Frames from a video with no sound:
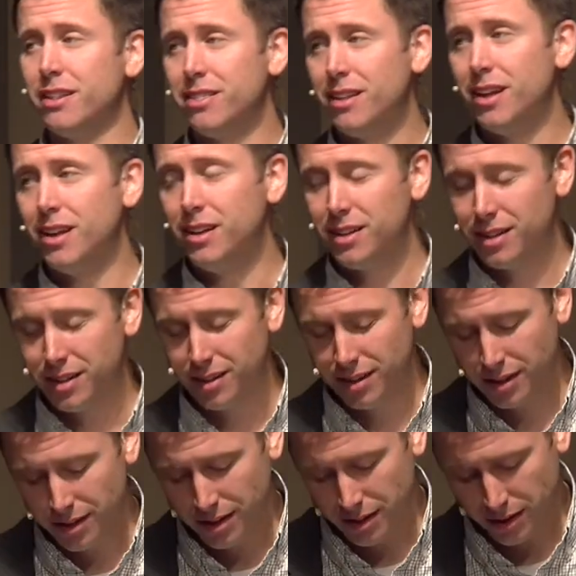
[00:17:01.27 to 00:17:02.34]
think
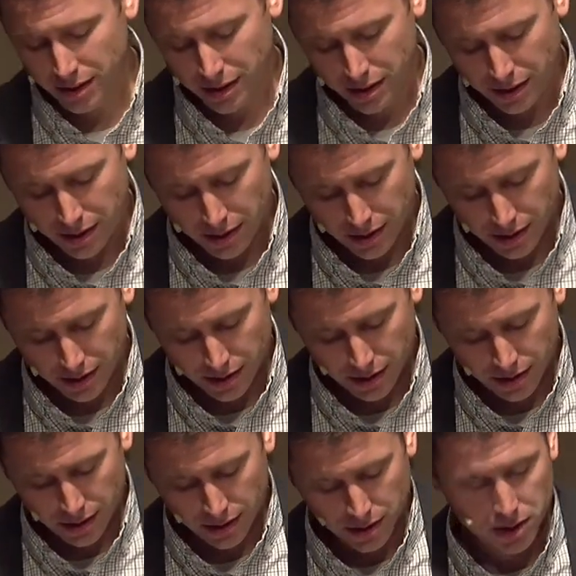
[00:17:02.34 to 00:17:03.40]

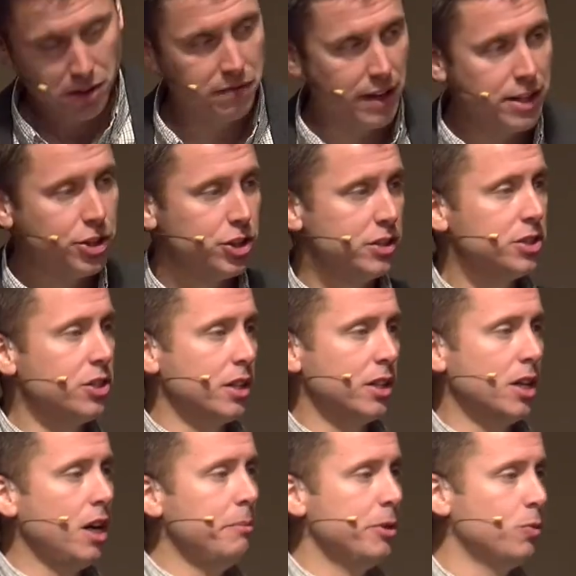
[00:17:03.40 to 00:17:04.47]
salvation's going to
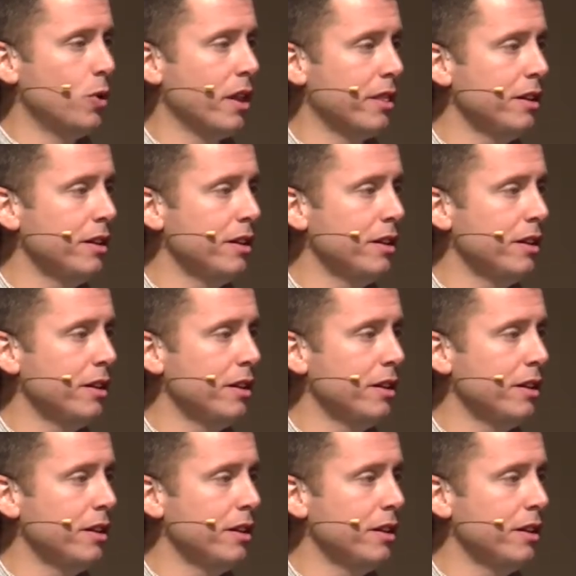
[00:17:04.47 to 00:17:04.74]
come in one of